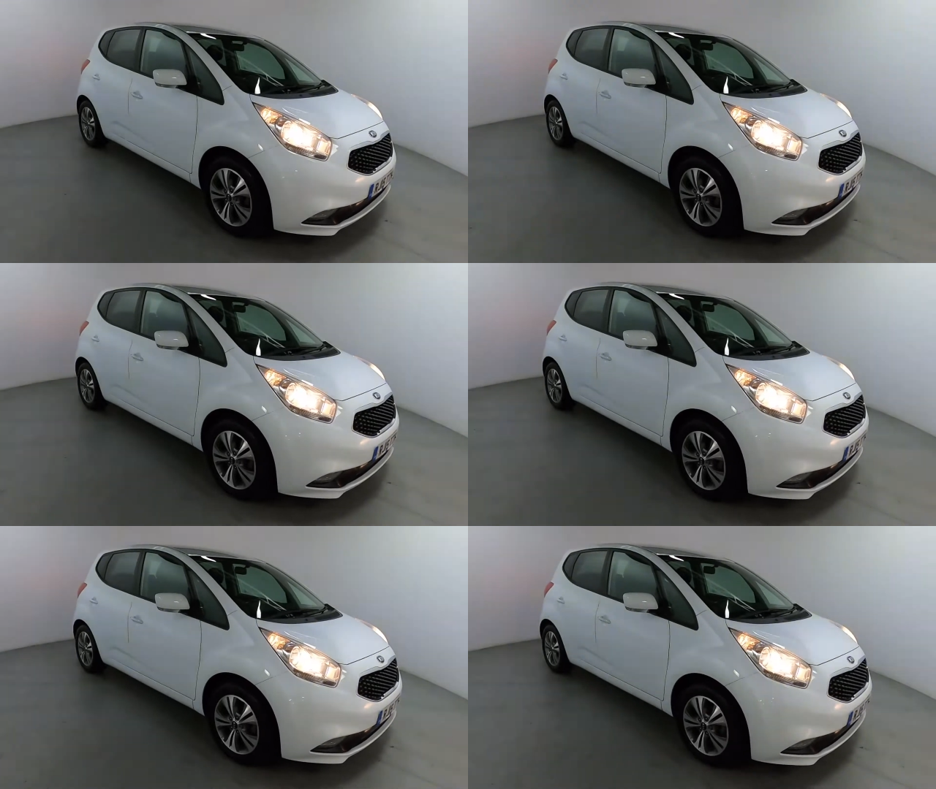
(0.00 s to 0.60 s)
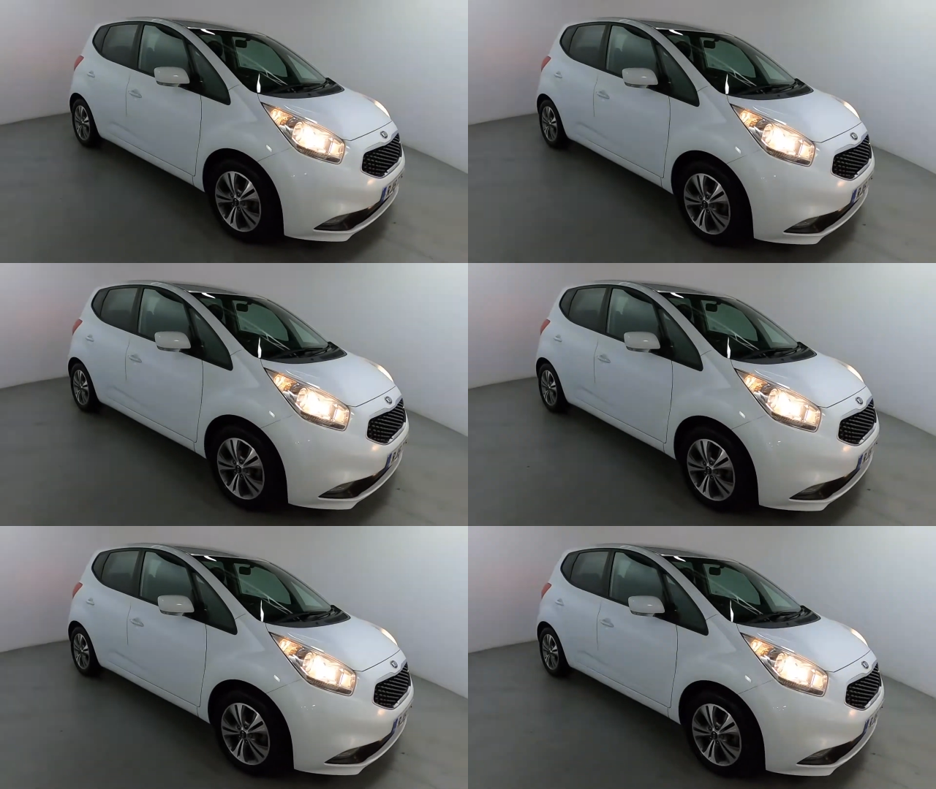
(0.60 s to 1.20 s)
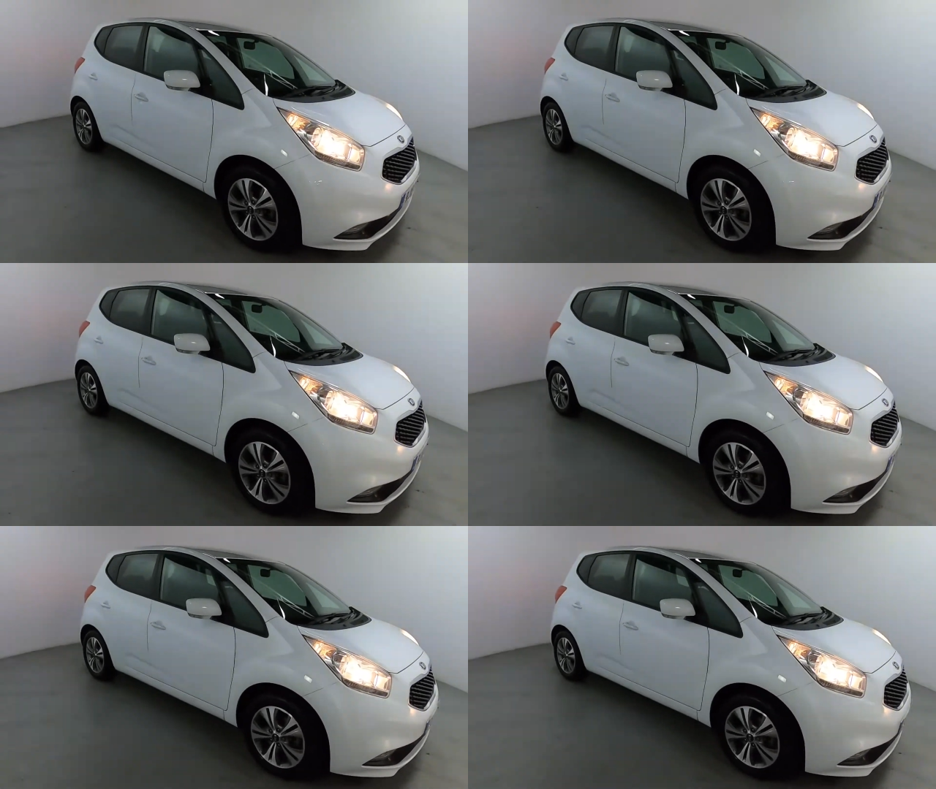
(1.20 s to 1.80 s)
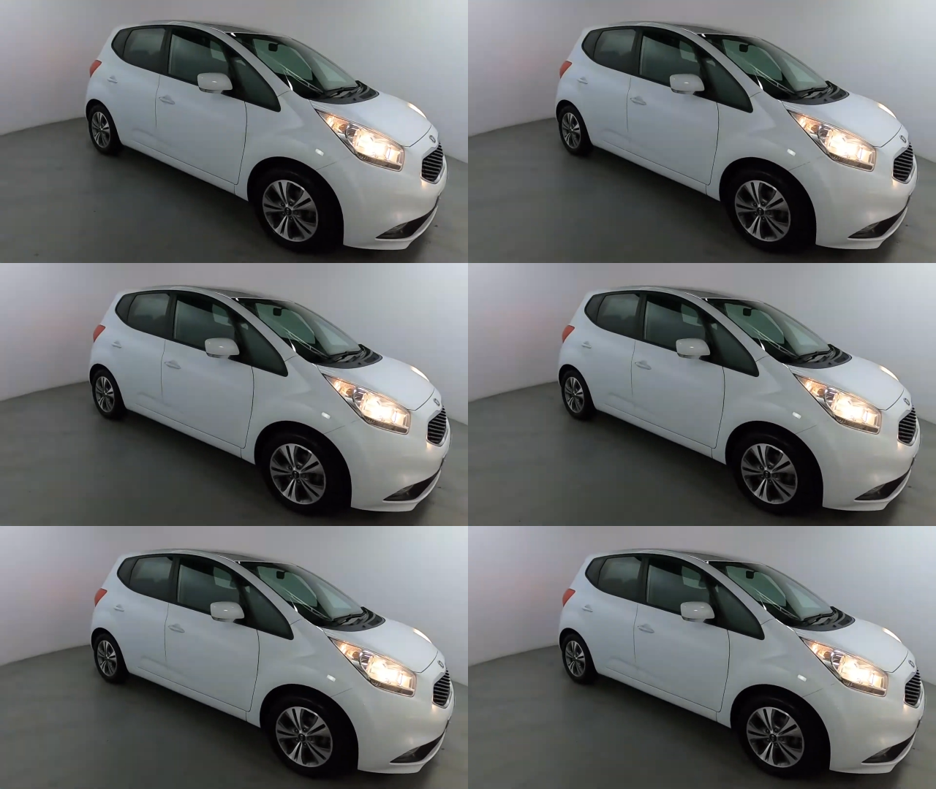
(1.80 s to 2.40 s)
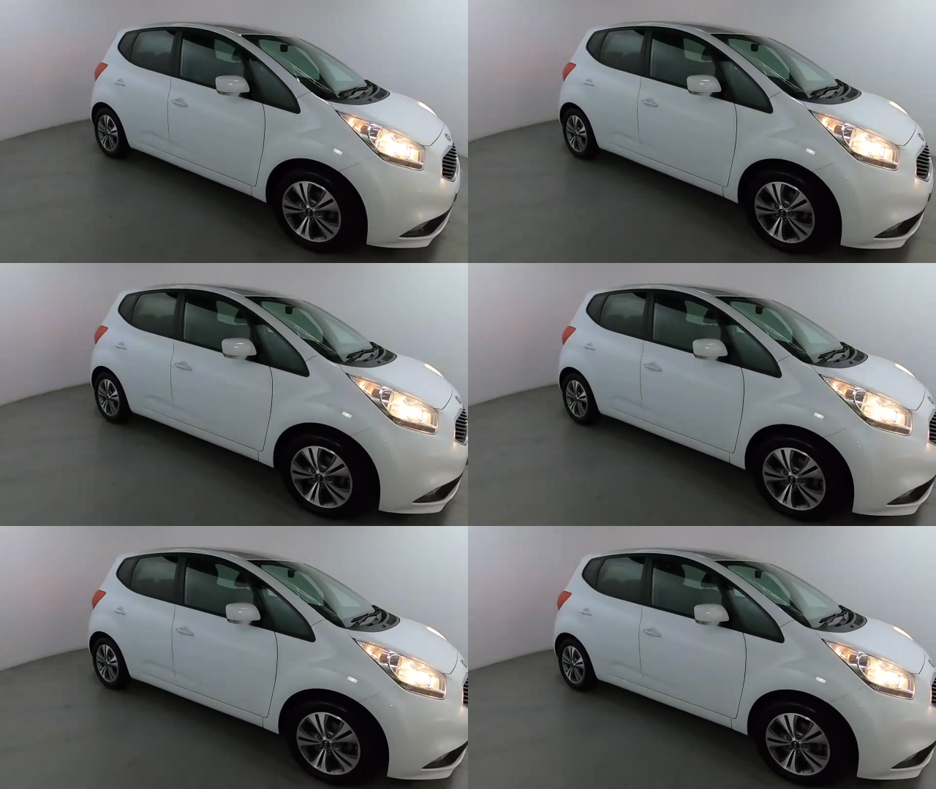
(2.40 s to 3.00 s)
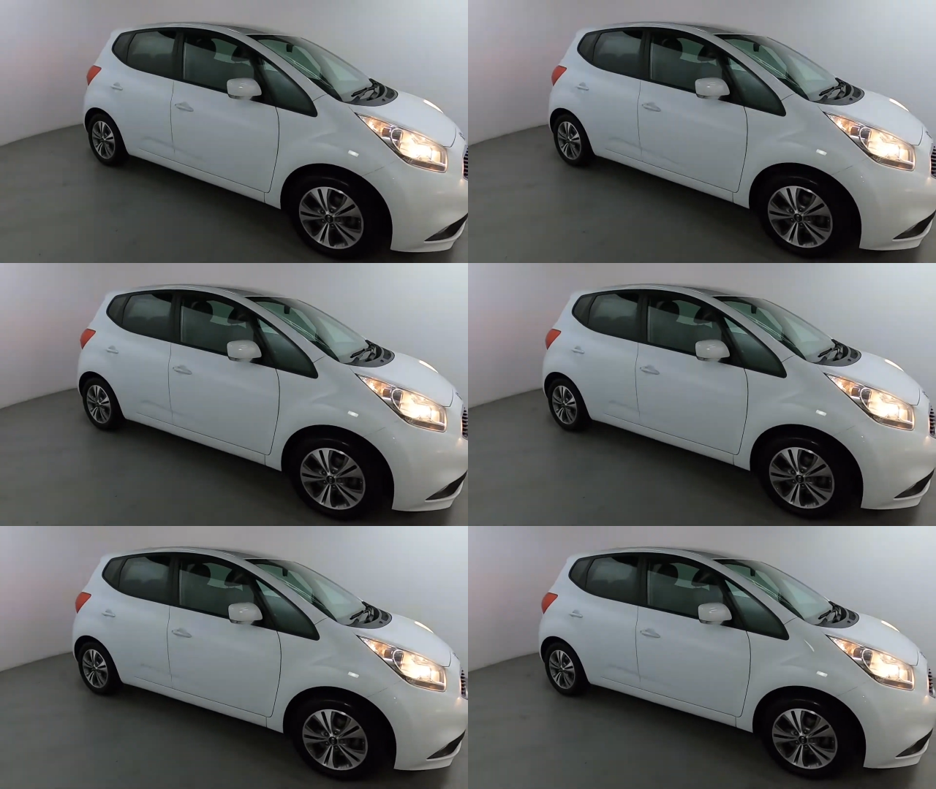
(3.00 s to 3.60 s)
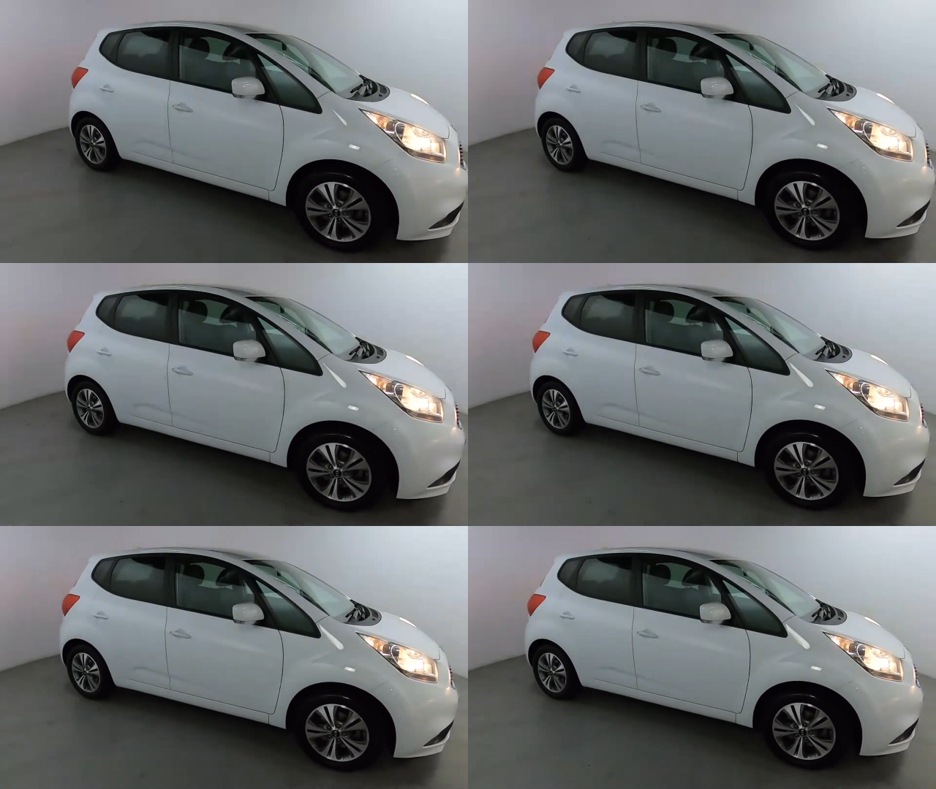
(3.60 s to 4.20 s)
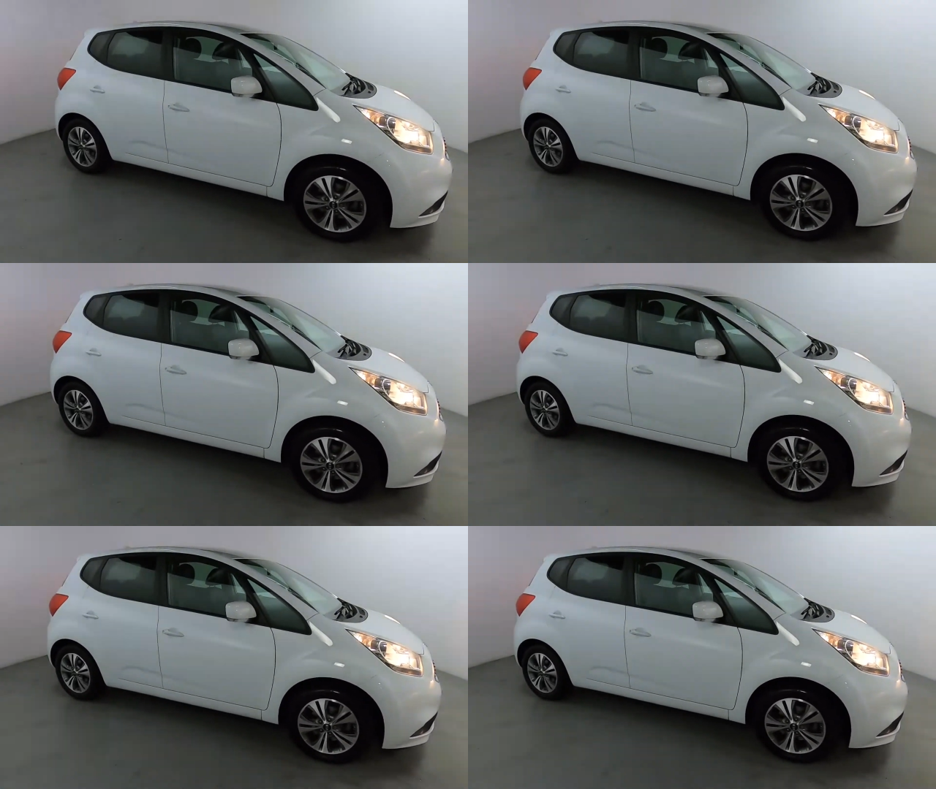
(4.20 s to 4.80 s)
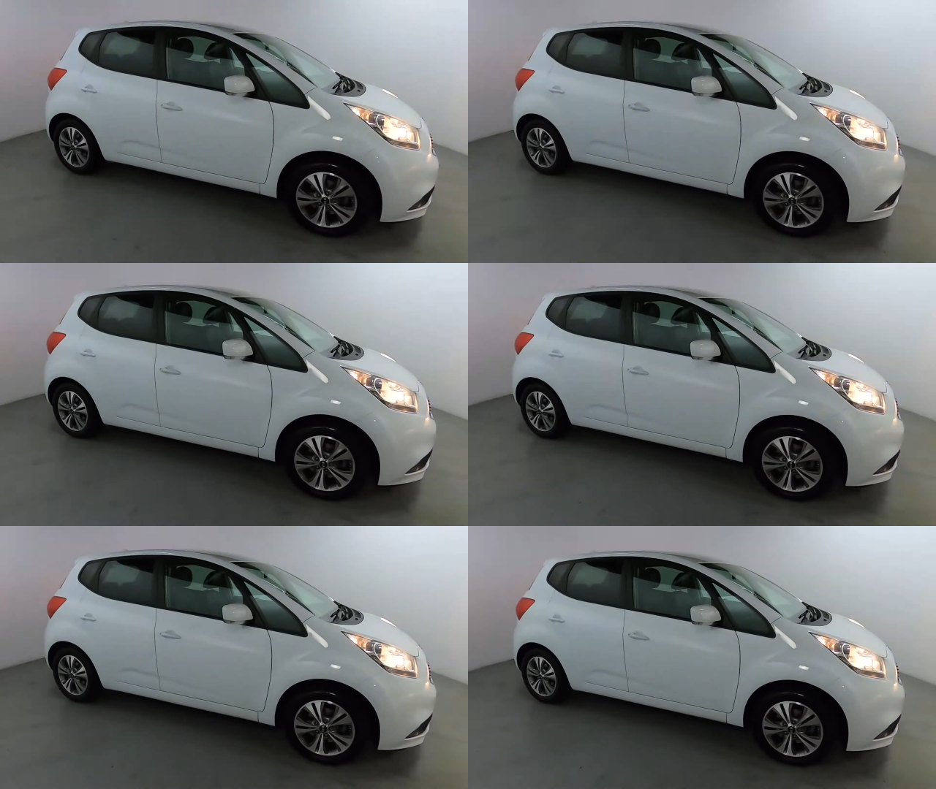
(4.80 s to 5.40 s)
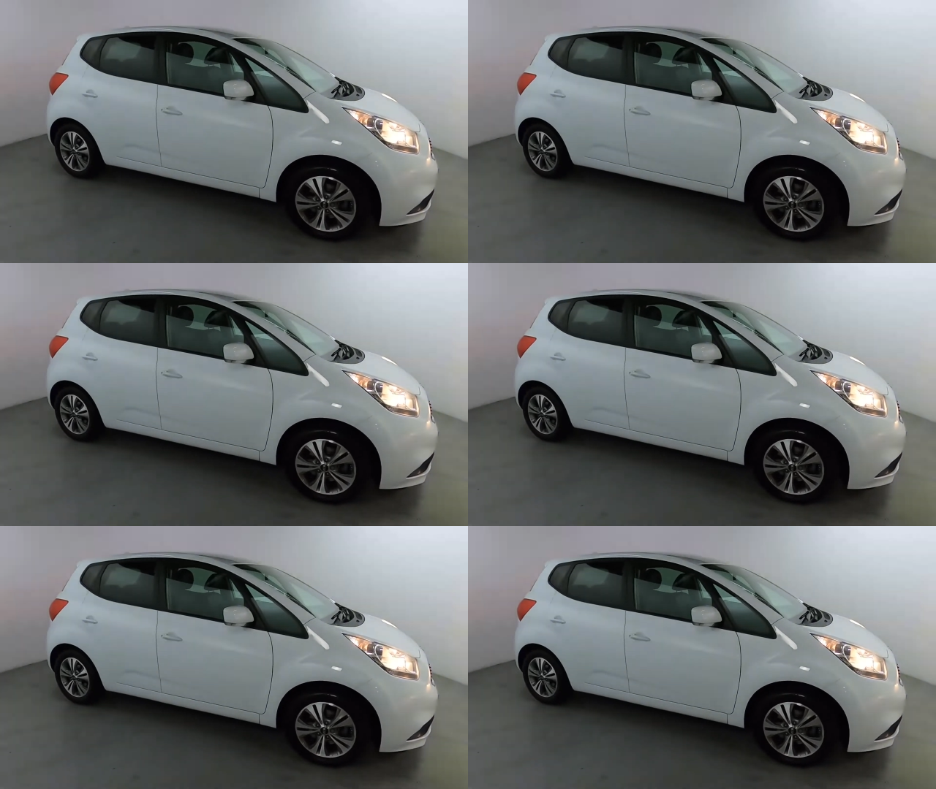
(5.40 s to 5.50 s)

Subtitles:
(no speaker visible)